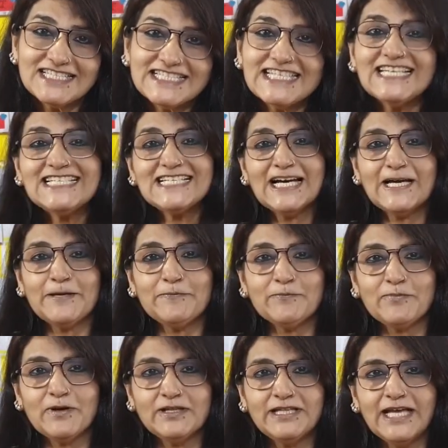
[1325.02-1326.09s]
tea time.
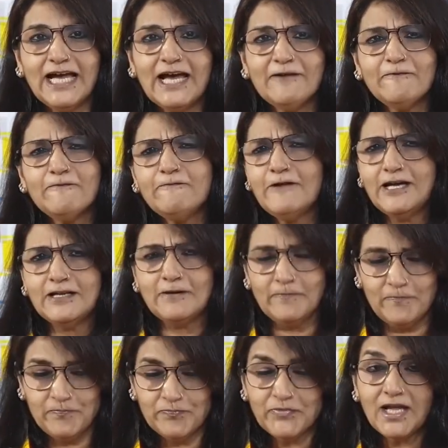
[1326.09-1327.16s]
They have fun.
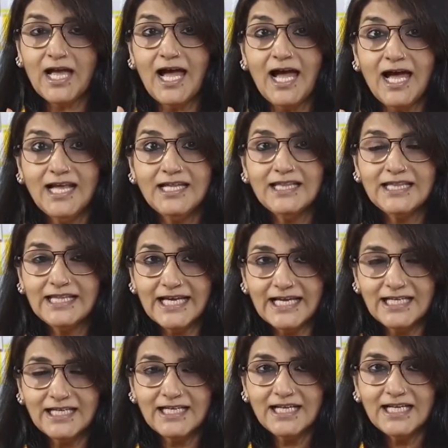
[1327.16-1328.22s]
And
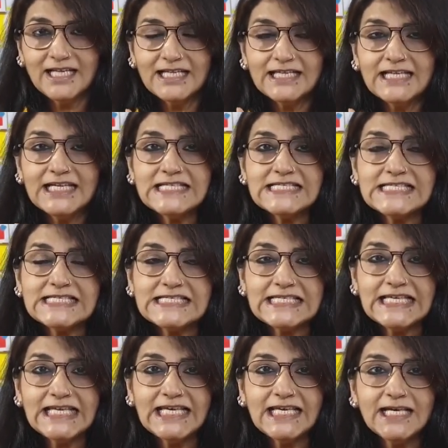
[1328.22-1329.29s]
then they
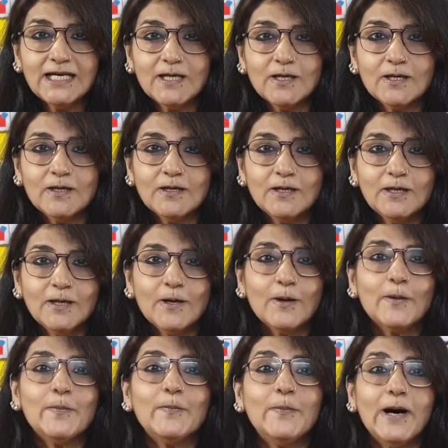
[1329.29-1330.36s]
see a
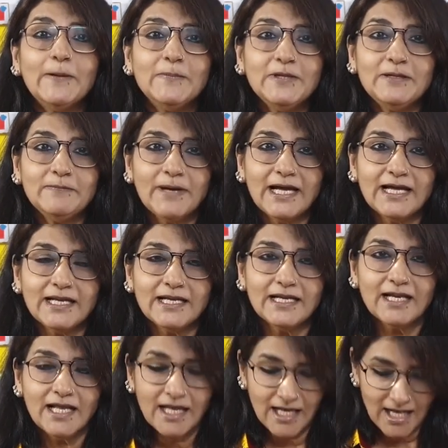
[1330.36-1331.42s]
bubble
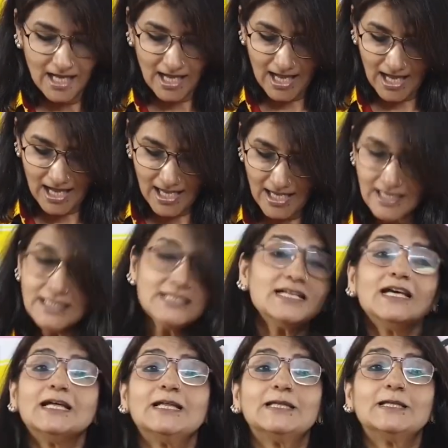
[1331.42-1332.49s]
man. And
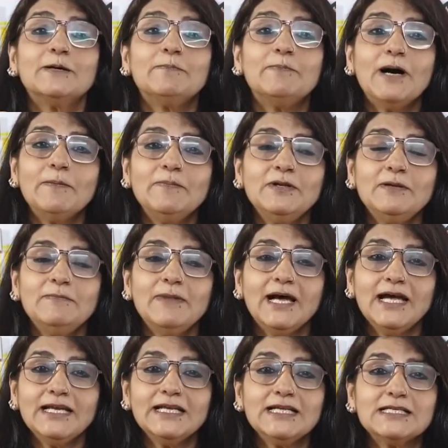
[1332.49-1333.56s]
the bubble
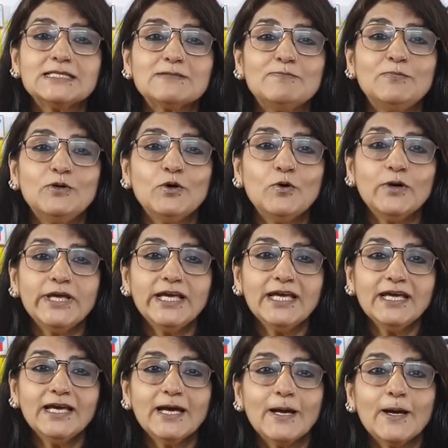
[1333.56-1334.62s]
man is
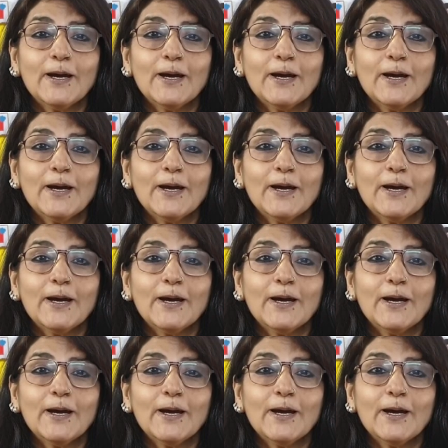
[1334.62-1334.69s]
blowing